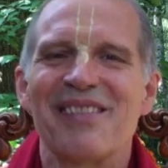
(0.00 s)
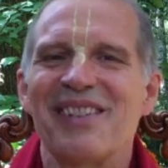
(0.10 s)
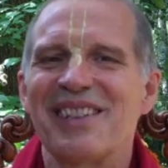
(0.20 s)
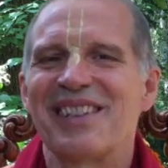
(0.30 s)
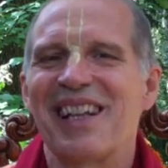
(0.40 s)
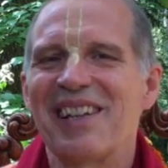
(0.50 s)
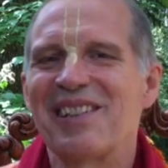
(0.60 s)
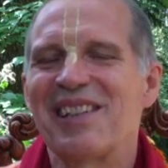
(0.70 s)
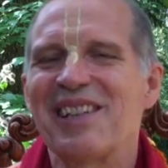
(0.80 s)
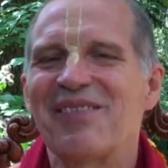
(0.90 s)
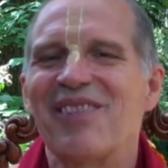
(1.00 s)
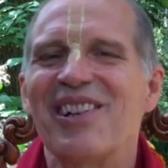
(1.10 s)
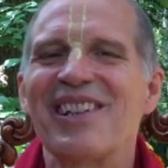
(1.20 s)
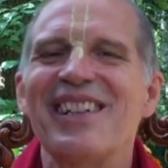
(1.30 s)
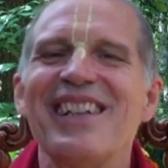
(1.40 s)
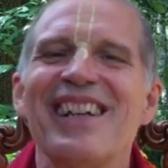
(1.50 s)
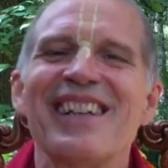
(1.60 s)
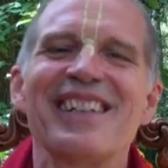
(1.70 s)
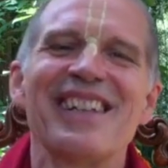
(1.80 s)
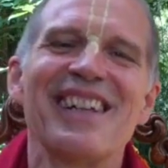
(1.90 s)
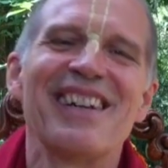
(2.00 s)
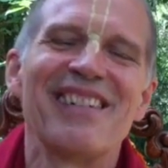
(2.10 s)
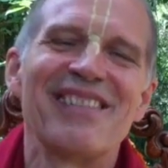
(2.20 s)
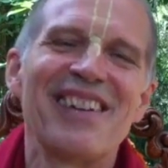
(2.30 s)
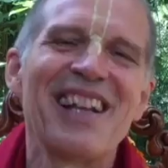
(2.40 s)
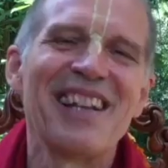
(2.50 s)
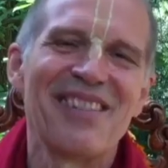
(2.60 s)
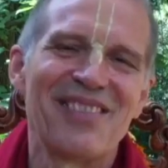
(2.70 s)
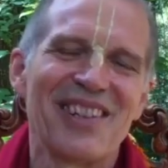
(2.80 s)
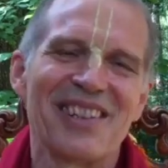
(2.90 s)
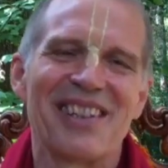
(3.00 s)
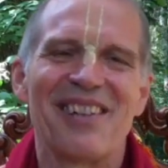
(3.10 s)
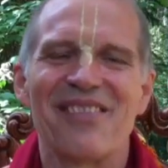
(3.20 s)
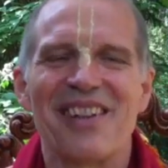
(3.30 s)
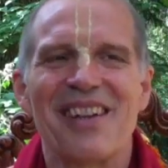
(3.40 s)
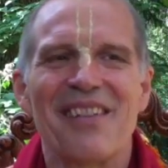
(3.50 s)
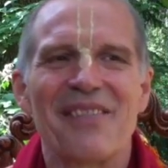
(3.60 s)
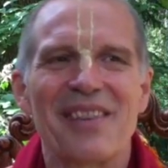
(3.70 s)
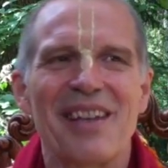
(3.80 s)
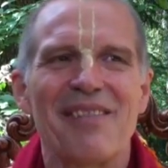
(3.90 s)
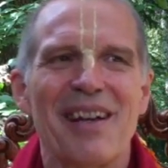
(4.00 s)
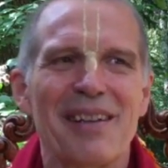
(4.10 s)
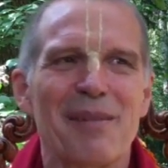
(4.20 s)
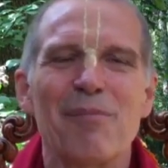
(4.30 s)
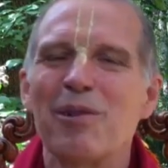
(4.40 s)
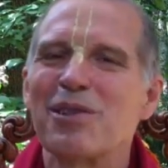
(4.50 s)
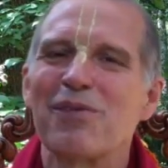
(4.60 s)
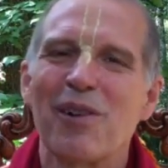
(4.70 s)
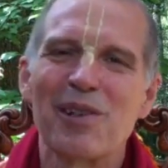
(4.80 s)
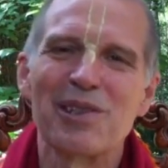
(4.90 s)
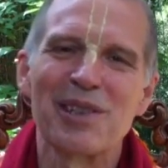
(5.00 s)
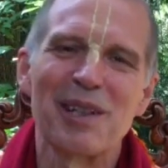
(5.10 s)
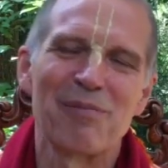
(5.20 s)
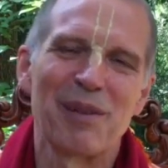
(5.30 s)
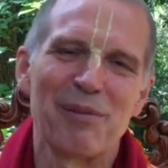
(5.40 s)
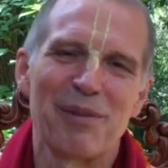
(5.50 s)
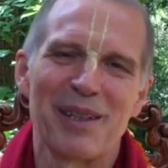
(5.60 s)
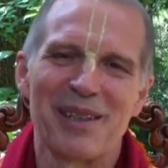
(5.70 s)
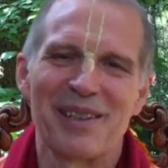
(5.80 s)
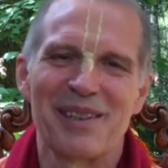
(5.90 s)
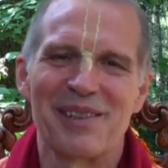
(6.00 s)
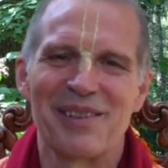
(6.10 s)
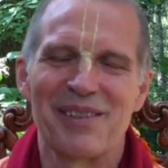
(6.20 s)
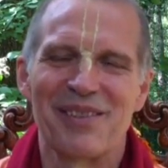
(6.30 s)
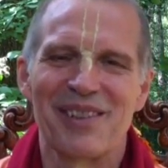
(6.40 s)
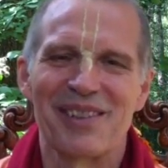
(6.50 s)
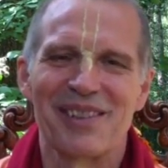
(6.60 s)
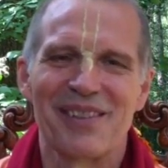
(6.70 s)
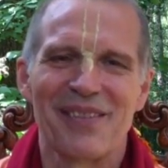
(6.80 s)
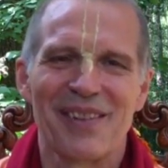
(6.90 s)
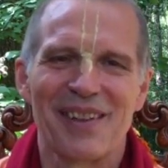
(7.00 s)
which touched his body and fell upon them. They were the most fortunate people in the universe.